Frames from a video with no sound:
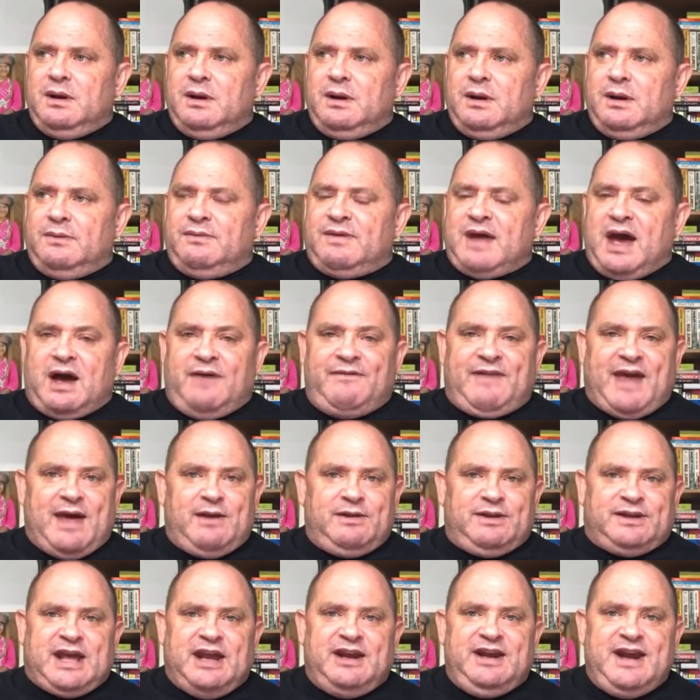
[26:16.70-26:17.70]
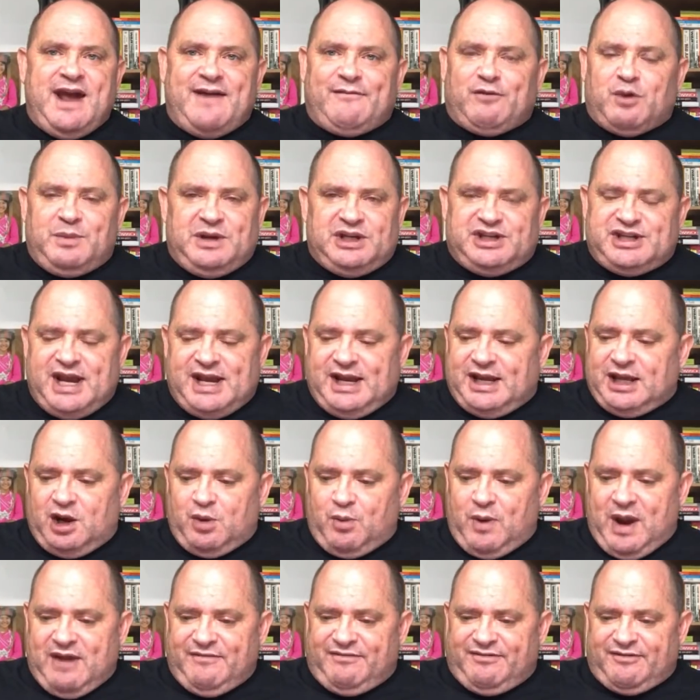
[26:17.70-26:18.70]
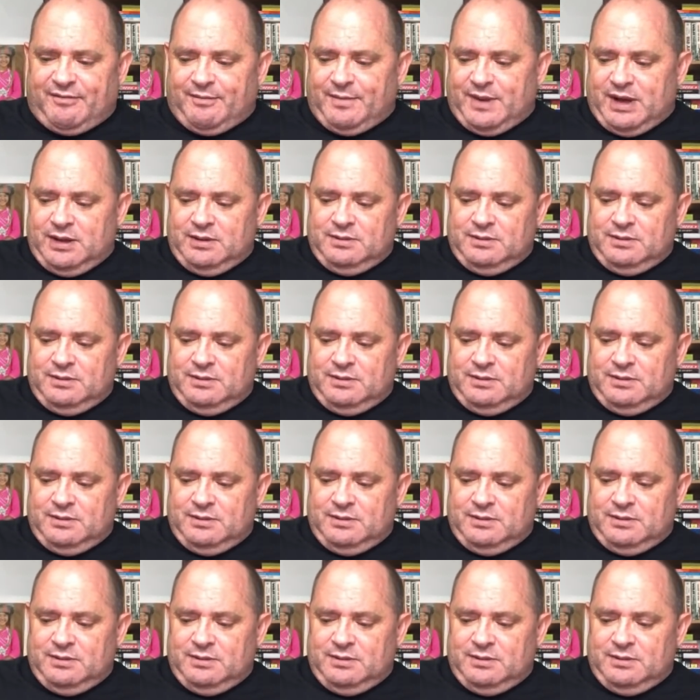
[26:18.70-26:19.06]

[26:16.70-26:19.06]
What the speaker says: that can never be taken away from me.